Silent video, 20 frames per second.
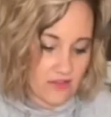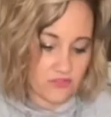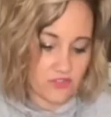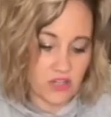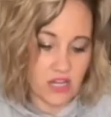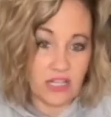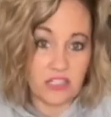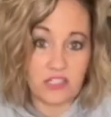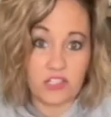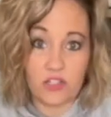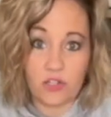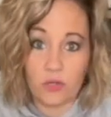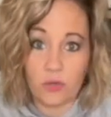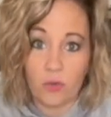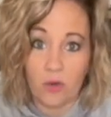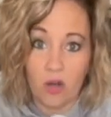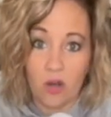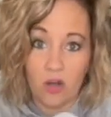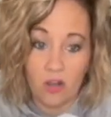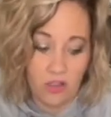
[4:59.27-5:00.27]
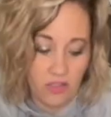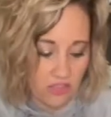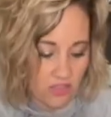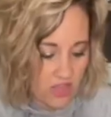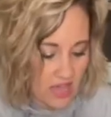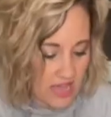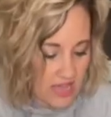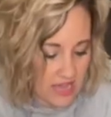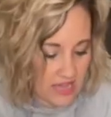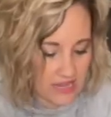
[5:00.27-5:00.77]
I do all of
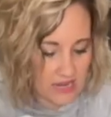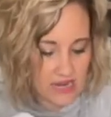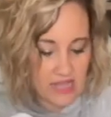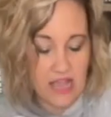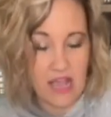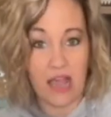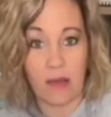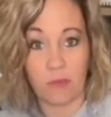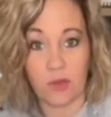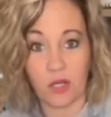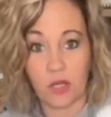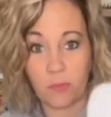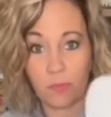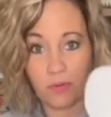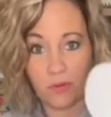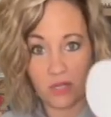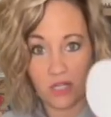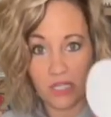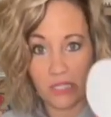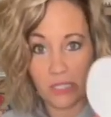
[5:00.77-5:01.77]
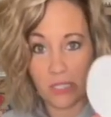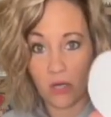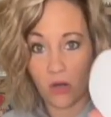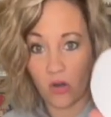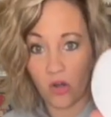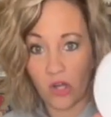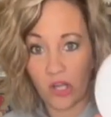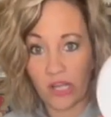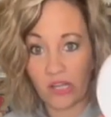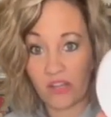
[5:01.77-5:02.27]
that, I'm gonna put it
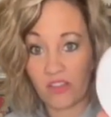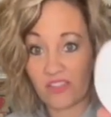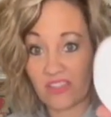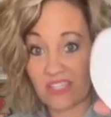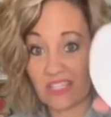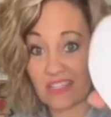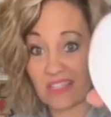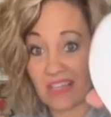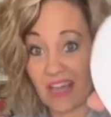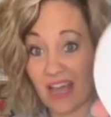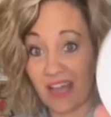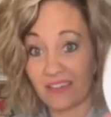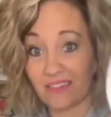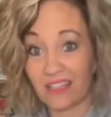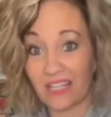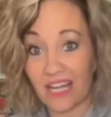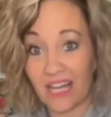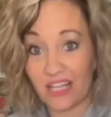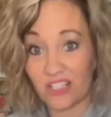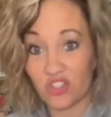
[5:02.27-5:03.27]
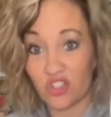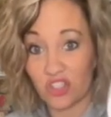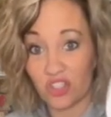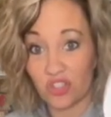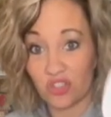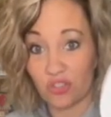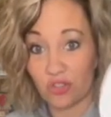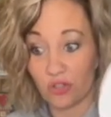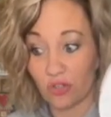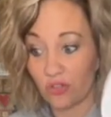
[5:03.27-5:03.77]
on the side that I just
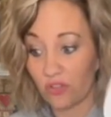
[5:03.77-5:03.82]
took